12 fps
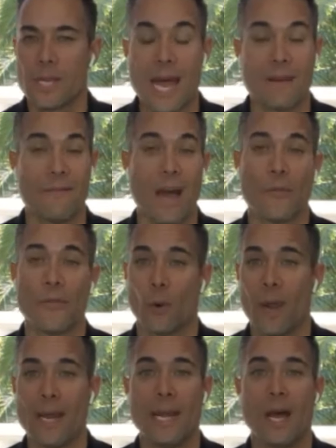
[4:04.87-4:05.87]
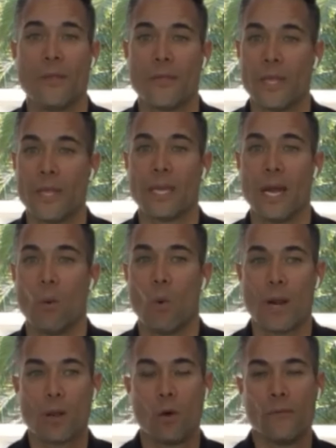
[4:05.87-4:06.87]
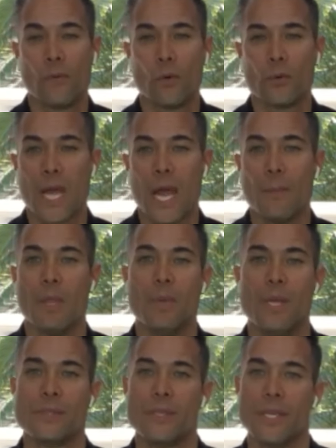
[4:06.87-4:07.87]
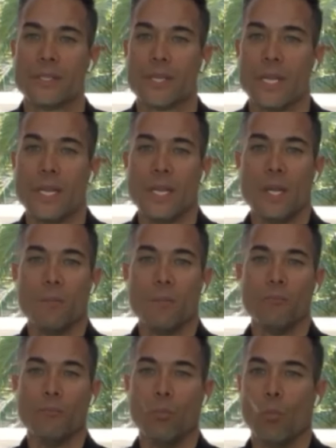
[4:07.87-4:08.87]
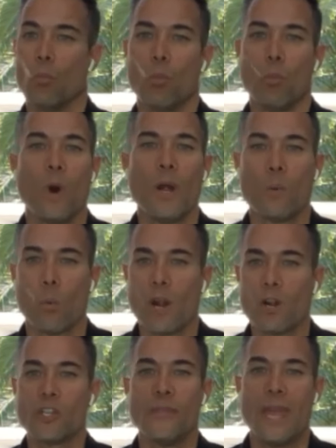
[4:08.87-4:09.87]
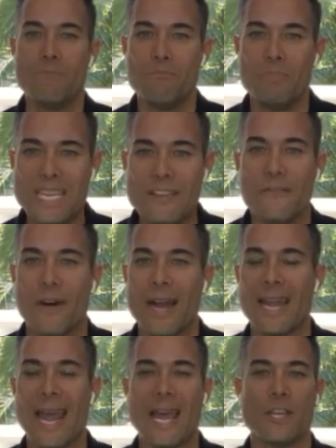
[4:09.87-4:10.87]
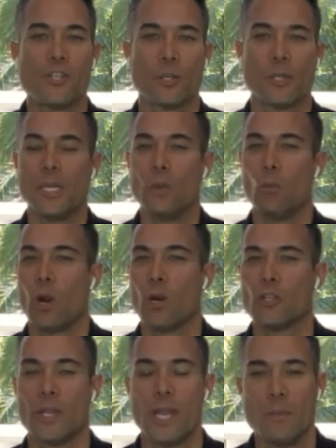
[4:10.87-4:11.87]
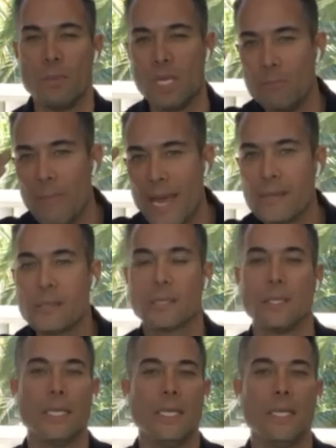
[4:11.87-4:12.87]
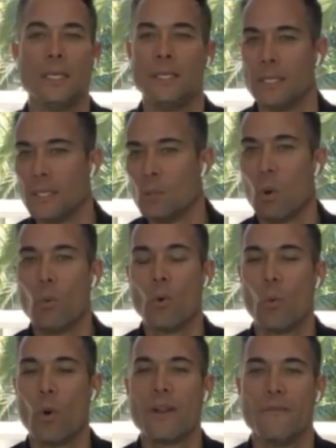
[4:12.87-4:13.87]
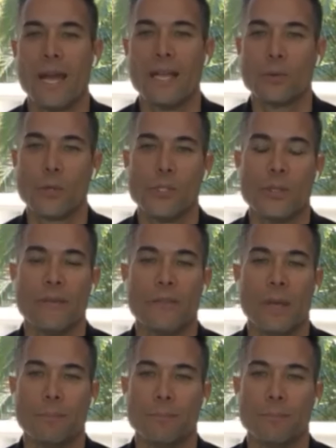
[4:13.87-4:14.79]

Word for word: kind of out there right now thinking, I want to go full time in the business? What, where should they be financially? Where should they be mentally? What, what advice would you give them?